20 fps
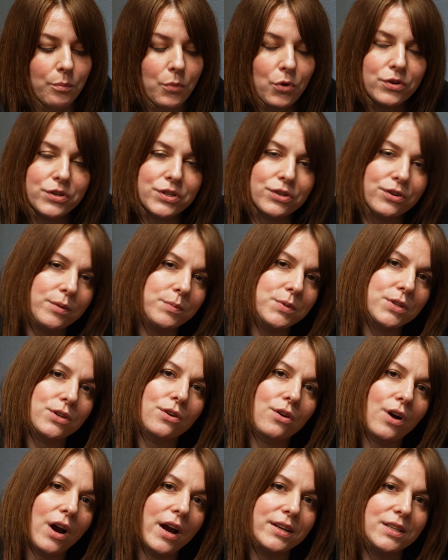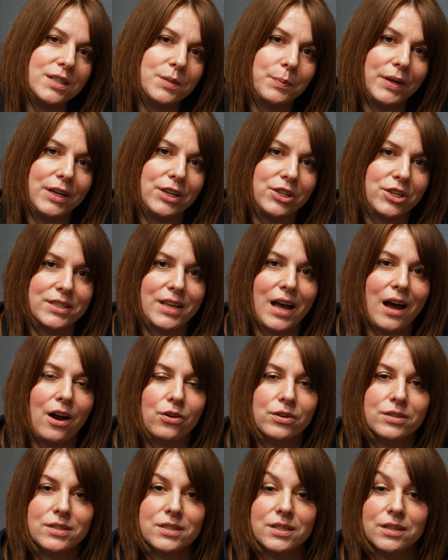most Cryptocoryne species are
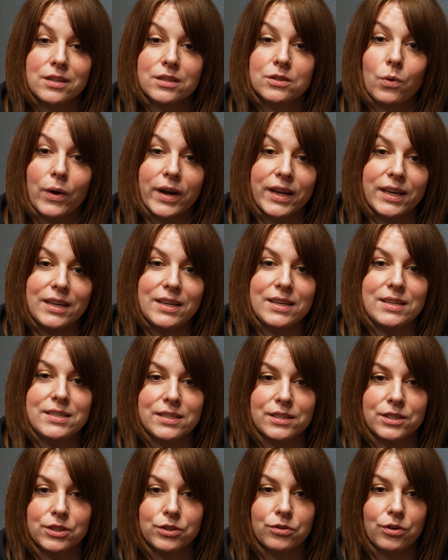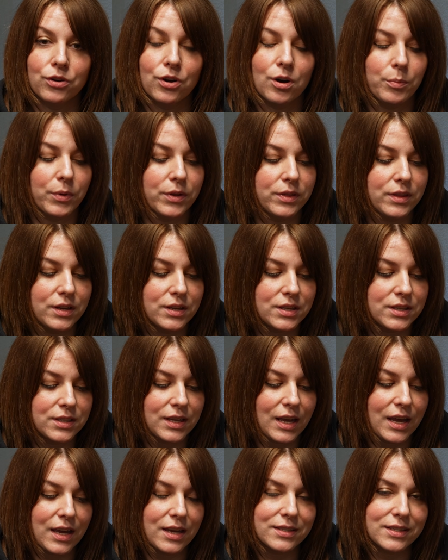considered quite easy to grow, but
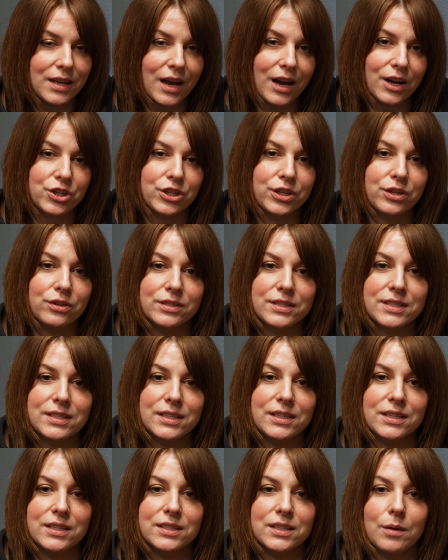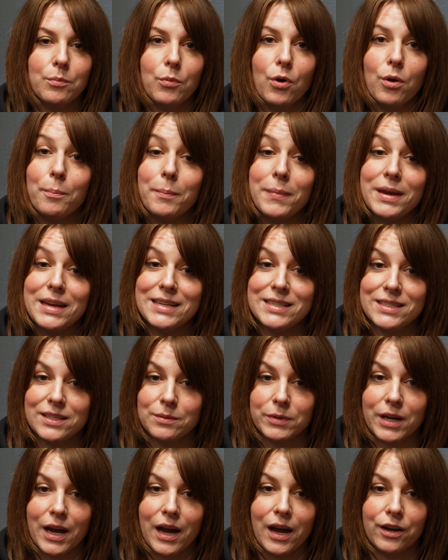this is actually considered a more
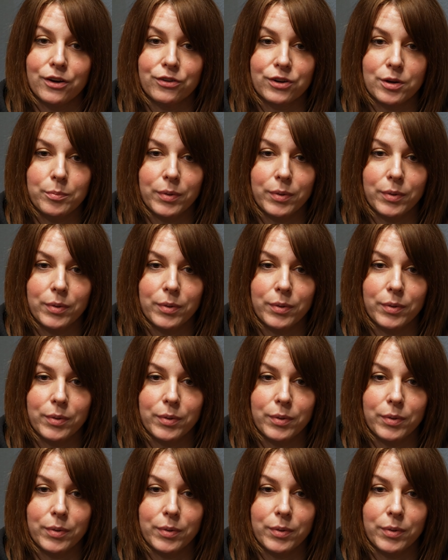medium category